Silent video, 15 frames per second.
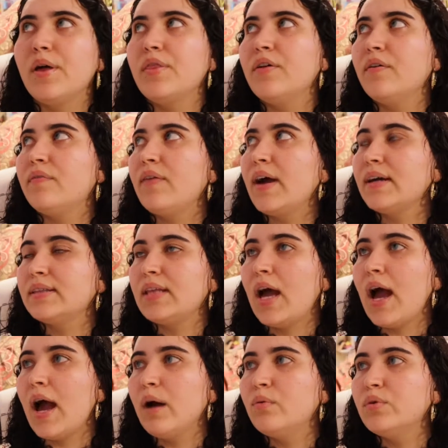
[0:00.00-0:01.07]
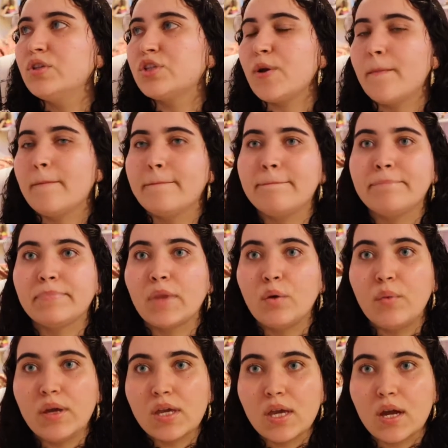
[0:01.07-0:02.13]
the fact that I was
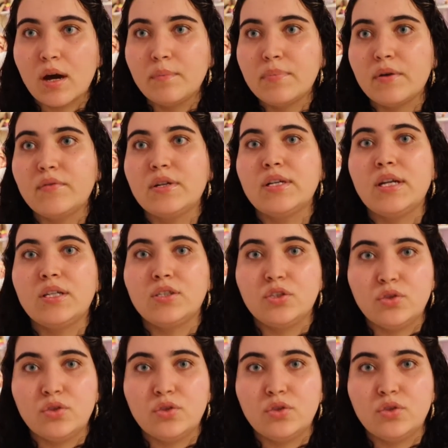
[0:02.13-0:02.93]
waking up every day to